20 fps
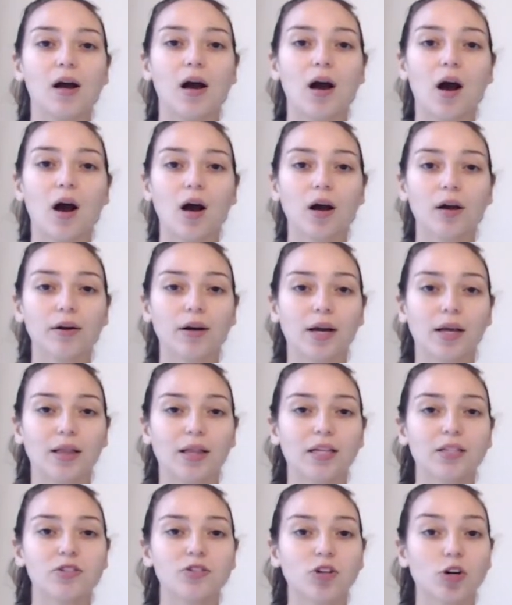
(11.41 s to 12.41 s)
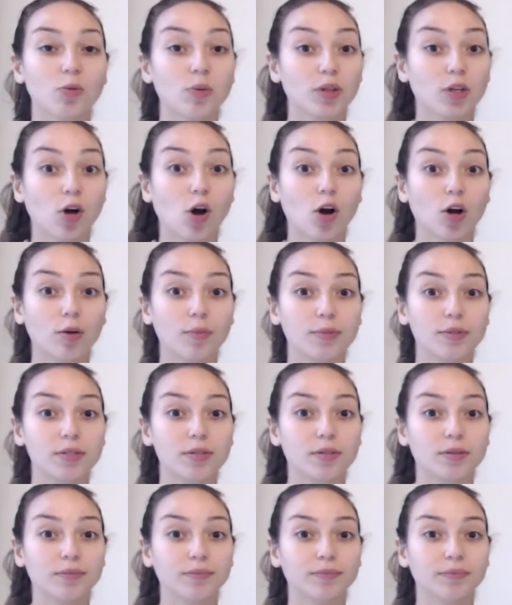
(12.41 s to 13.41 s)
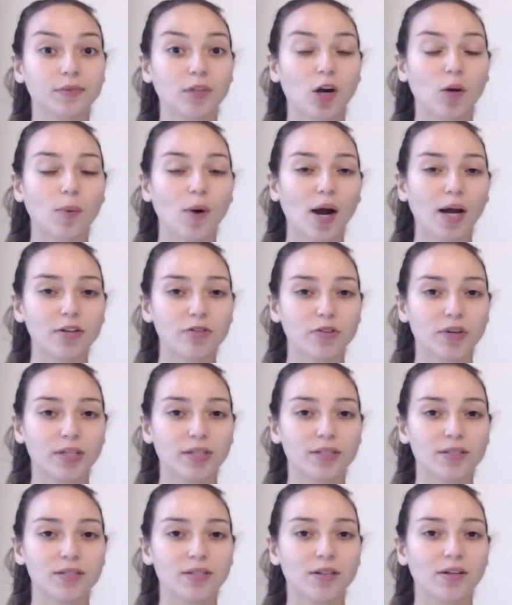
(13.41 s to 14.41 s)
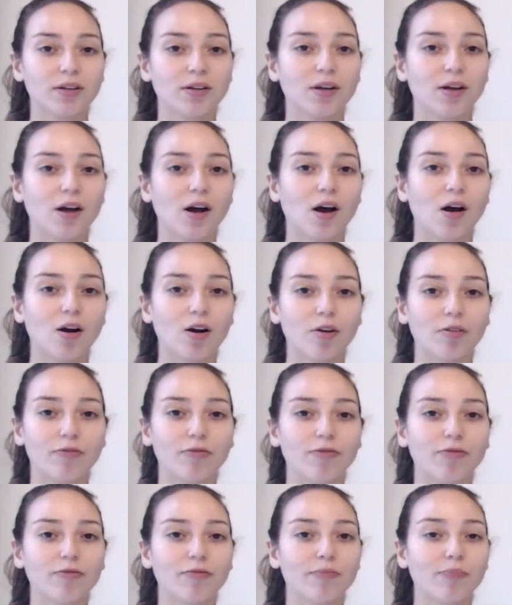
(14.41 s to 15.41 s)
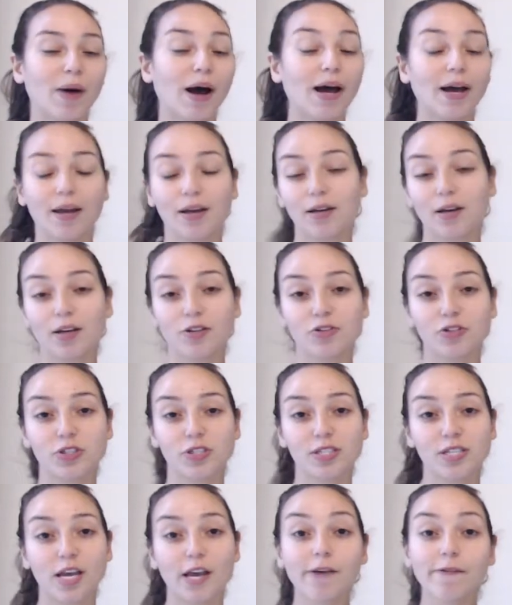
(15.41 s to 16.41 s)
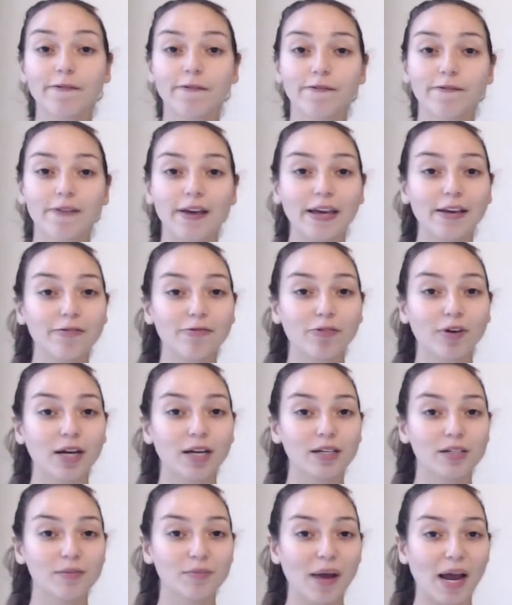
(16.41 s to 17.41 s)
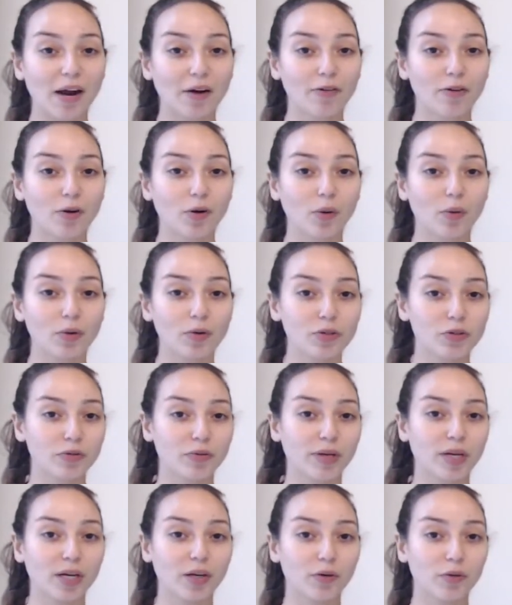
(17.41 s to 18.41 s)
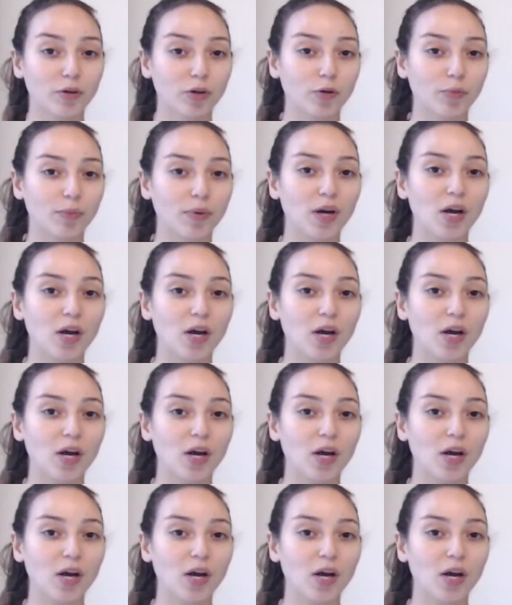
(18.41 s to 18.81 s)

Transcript: All right, let's start with carbs. Carbohydrates are I should say, favorite macronutrient group.